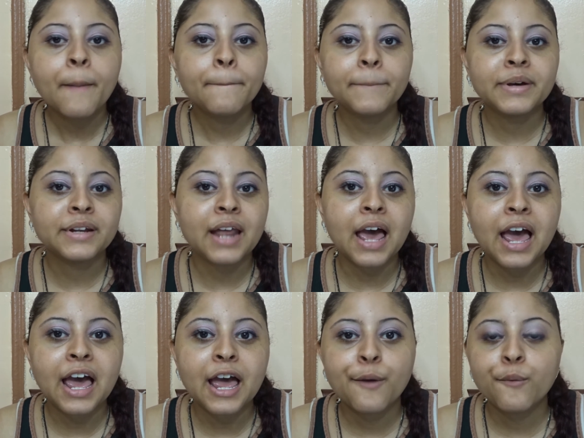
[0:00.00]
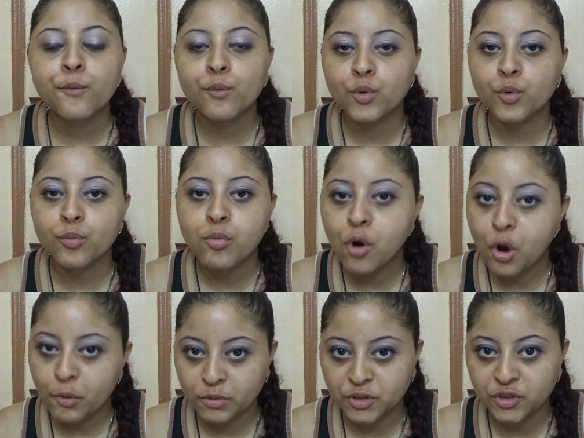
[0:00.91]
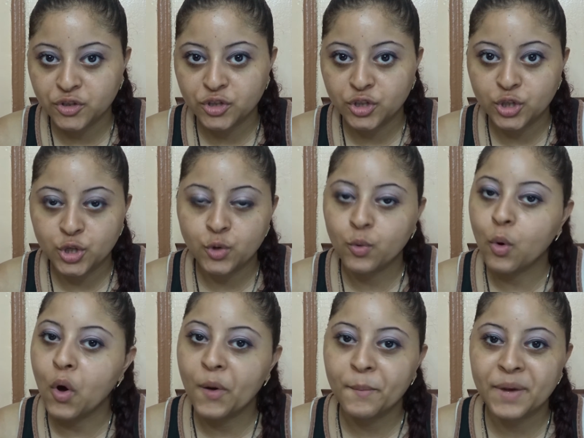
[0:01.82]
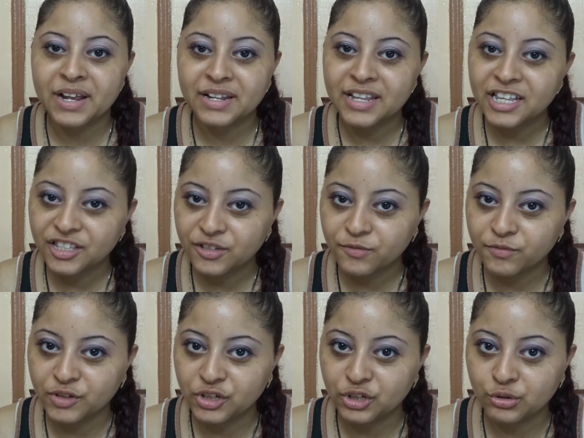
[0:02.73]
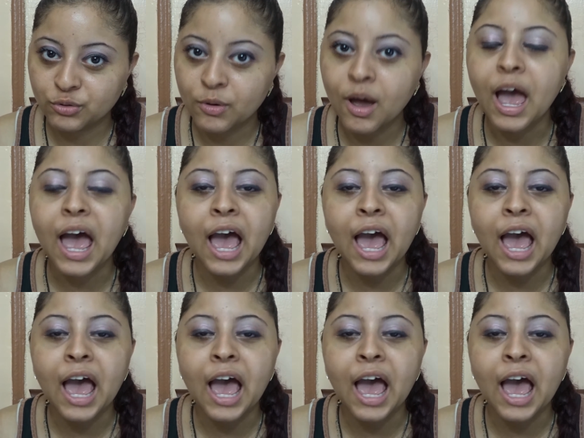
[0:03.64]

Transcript: but I will promise you on my next video